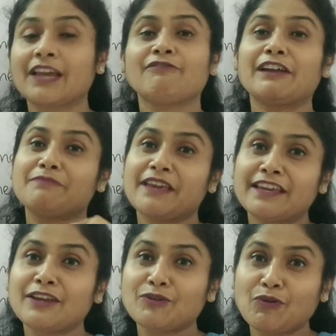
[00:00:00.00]
While
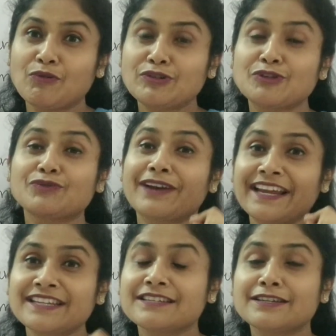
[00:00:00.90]
making notes, you
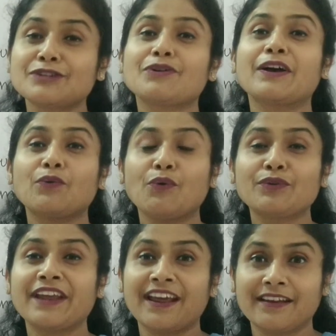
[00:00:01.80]
write it in your
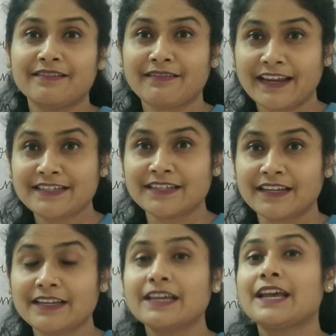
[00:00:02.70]
own
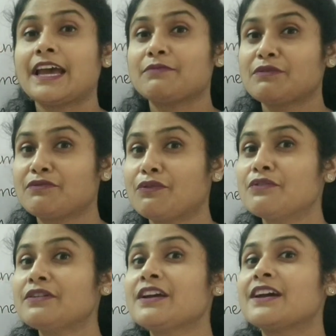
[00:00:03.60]
handwriting. And
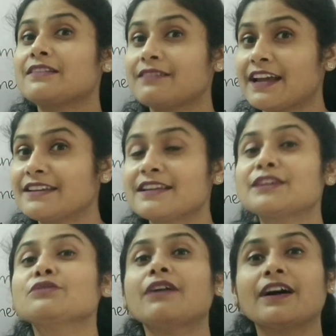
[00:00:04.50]
before writing,
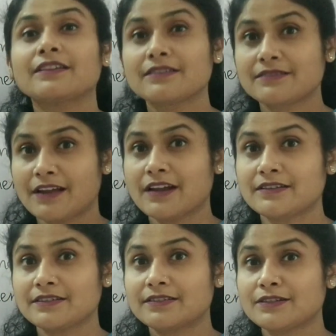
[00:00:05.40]
you understand
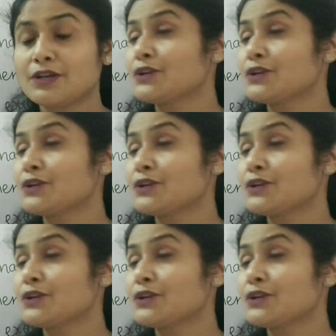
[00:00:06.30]
it.